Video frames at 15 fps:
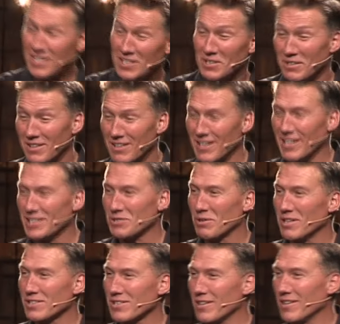Gonna take you to a
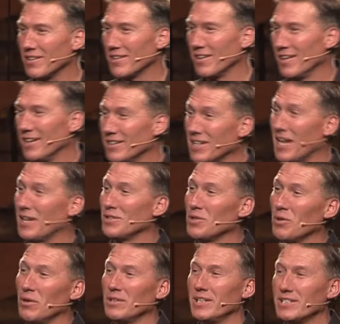nice restaurant.
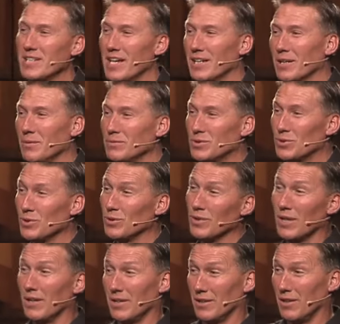Now you only take them
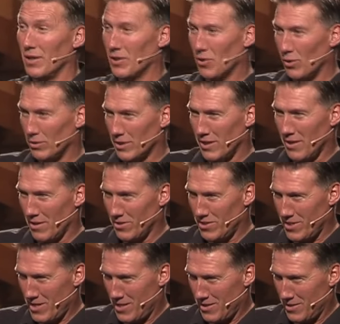to La
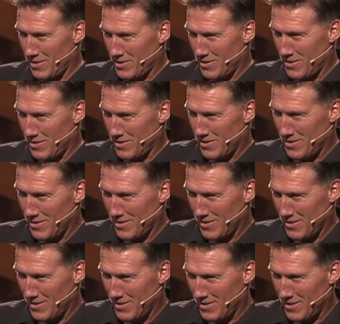Golden Arches.
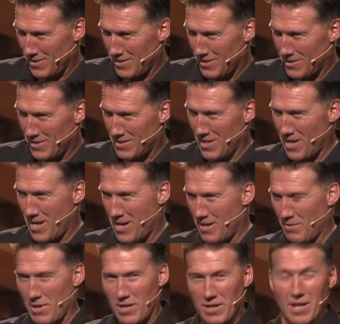That's
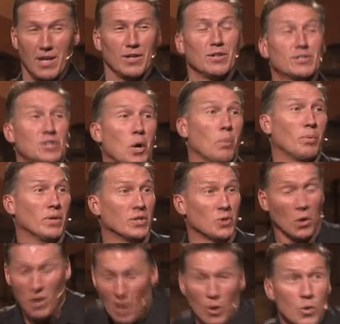it, right? You used to
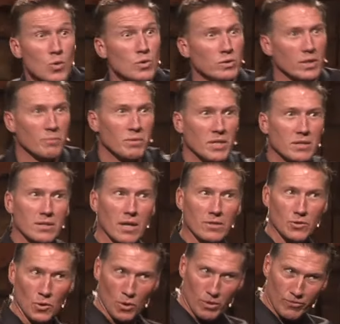open the door. Ooh, let me
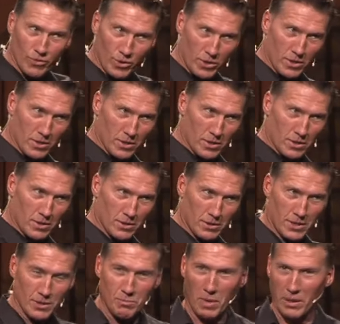get that door for
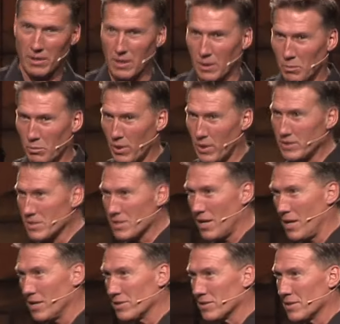you. You're my little
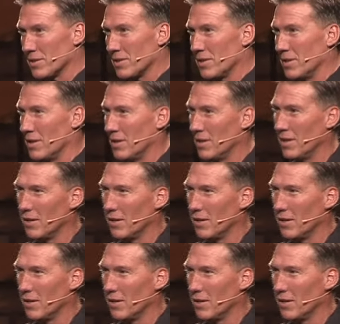princess.